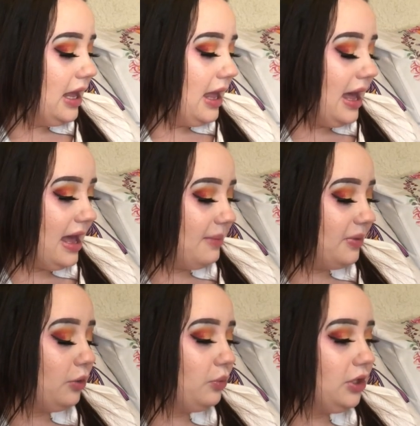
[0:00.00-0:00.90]
But I
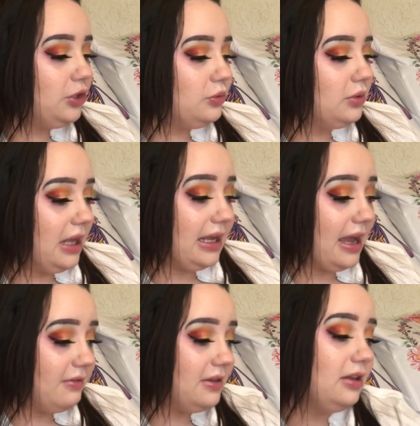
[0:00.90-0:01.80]
really do like
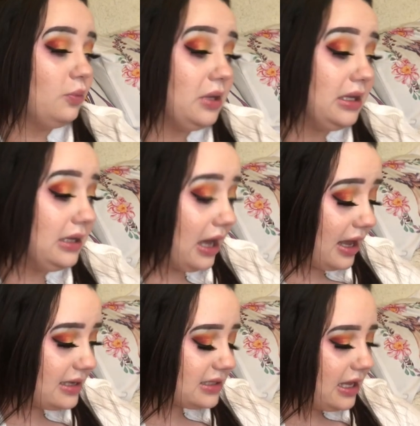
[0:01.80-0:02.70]
everything that we
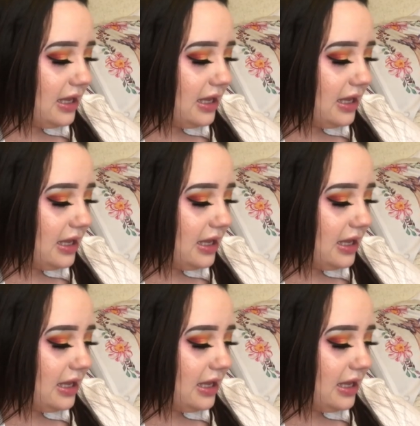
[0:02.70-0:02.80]
got.